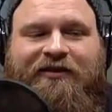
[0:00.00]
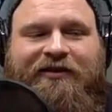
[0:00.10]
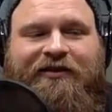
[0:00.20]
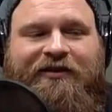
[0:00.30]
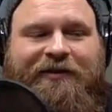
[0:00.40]

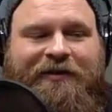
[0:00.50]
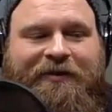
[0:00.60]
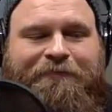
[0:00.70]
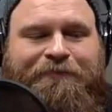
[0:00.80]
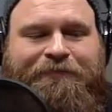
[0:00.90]

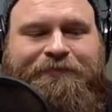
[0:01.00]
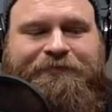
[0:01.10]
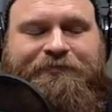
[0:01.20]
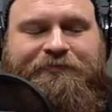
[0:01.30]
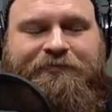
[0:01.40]

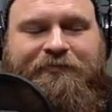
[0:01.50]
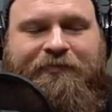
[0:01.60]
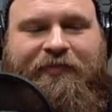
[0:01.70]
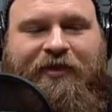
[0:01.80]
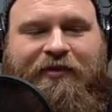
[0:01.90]

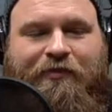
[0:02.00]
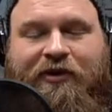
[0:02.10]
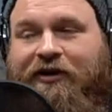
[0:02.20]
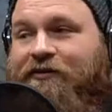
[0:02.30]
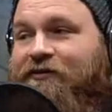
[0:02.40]

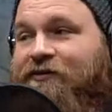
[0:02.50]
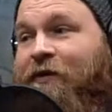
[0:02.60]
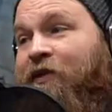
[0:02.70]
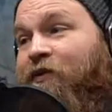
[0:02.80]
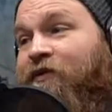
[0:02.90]
But same
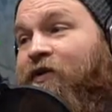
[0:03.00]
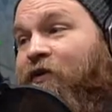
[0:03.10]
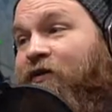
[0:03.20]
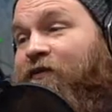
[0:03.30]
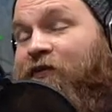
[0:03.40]
thing with
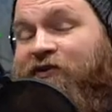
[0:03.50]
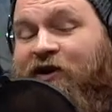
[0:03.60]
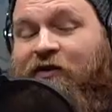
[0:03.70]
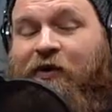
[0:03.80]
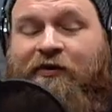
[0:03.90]
going for
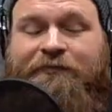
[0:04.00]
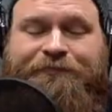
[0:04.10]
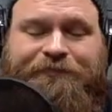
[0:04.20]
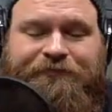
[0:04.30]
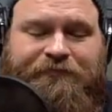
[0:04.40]
Zerabo.
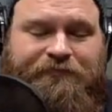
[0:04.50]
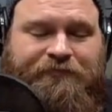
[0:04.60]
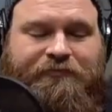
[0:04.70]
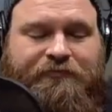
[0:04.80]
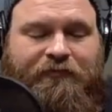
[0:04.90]

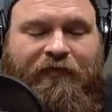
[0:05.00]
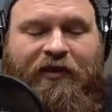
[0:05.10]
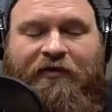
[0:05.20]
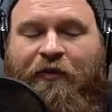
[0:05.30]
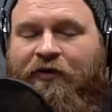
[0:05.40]

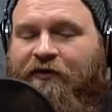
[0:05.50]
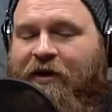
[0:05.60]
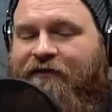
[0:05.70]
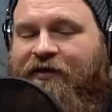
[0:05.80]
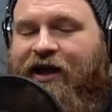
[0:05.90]
Both of them
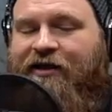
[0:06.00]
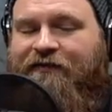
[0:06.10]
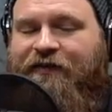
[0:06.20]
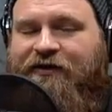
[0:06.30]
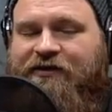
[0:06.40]
have a lot of the
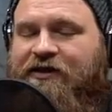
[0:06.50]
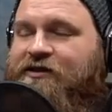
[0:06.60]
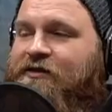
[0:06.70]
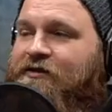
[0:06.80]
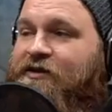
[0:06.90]
fixes.
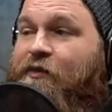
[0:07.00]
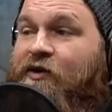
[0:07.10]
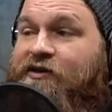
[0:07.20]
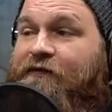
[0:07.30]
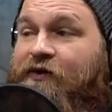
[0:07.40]
The Zerabo
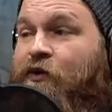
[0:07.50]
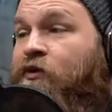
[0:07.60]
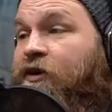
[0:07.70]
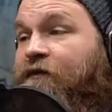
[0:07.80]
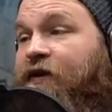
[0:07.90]
doesn't have the
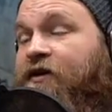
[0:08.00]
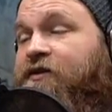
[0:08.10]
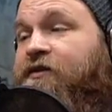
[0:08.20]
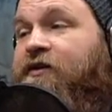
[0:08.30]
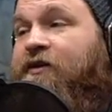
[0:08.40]
cooling
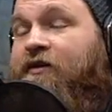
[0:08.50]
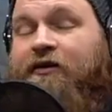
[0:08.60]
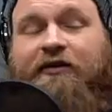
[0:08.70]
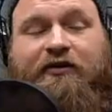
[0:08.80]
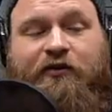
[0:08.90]
fix,
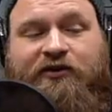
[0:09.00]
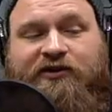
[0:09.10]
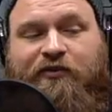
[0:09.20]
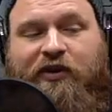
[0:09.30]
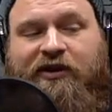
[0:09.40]
which is
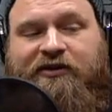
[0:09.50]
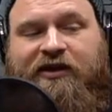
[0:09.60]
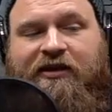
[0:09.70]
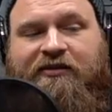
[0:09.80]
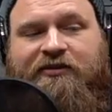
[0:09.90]
the biggest
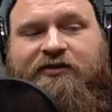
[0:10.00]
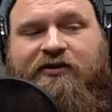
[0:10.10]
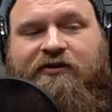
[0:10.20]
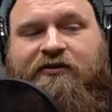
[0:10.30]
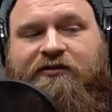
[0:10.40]
thing. So